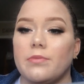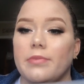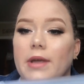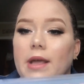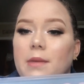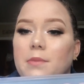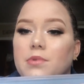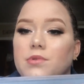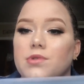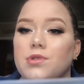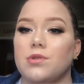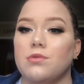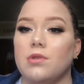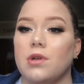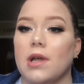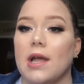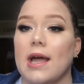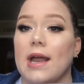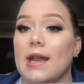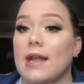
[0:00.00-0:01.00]
be able to
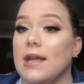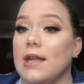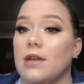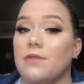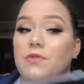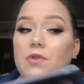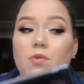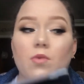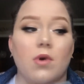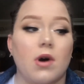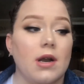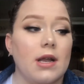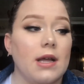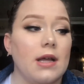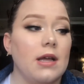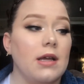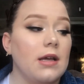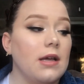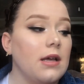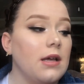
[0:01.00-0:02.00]
look at it, and if you want it,
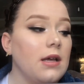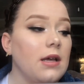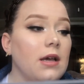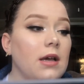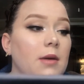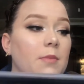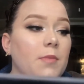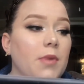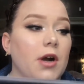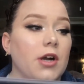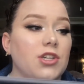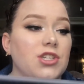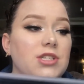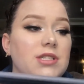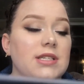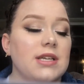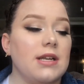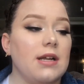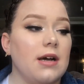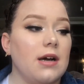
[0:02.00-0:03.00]
purchase it.